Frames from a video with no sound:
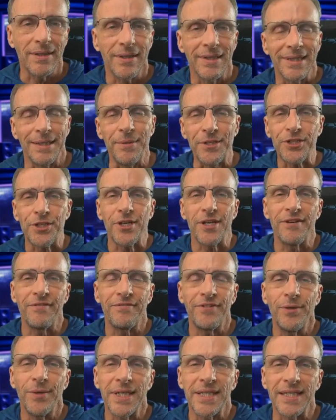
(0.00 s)
Let me show you a
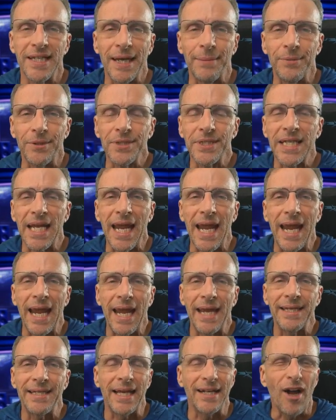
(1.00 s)
few examples,
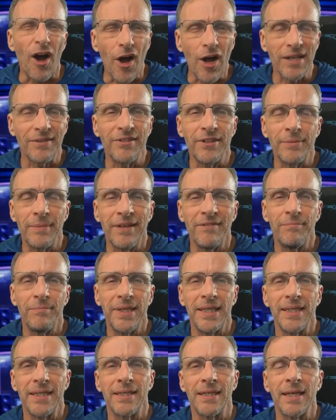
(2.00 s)
and not all of them have
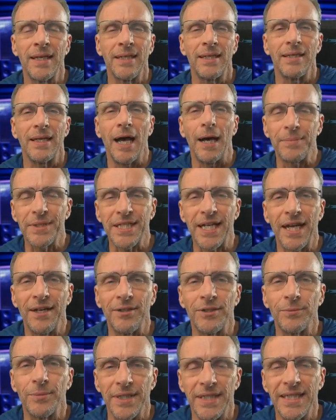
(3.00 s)
been
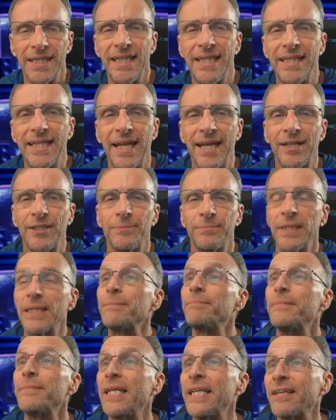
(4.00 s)
upscaled with the detail, but
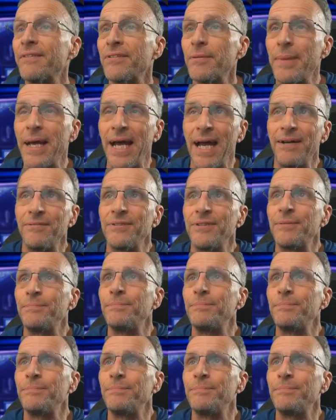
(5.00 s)
many of them have.